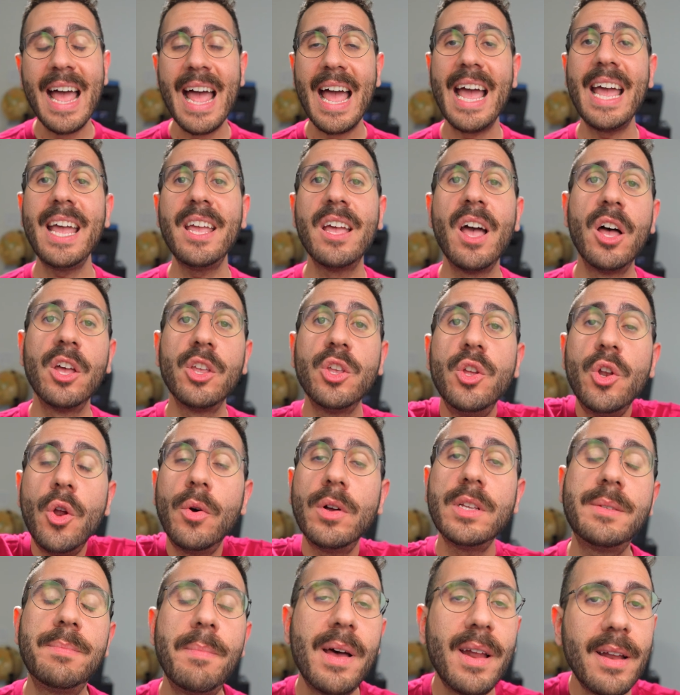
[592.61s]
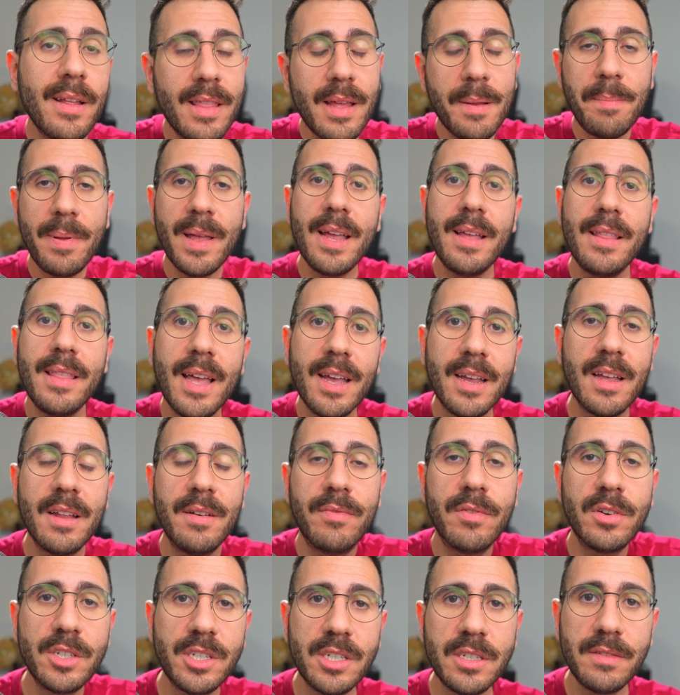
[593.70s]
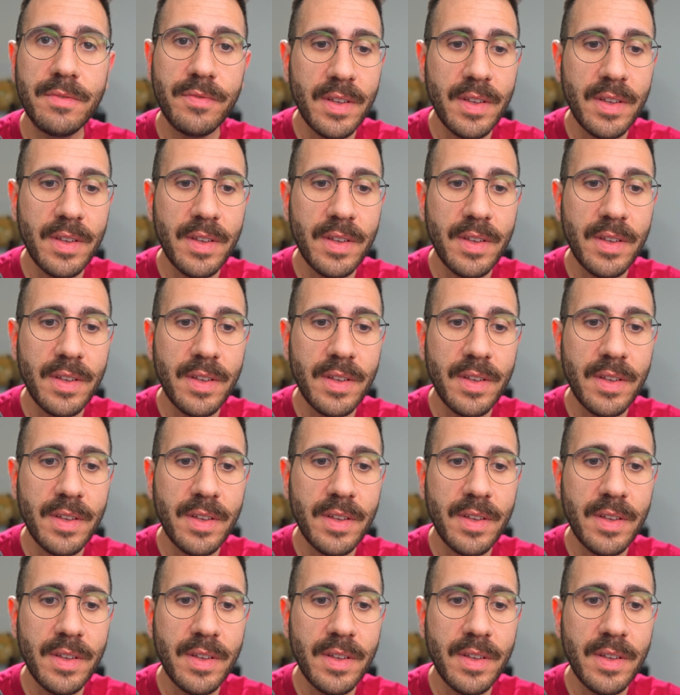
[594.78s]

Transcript: Hey, you know what's better than paying that conversion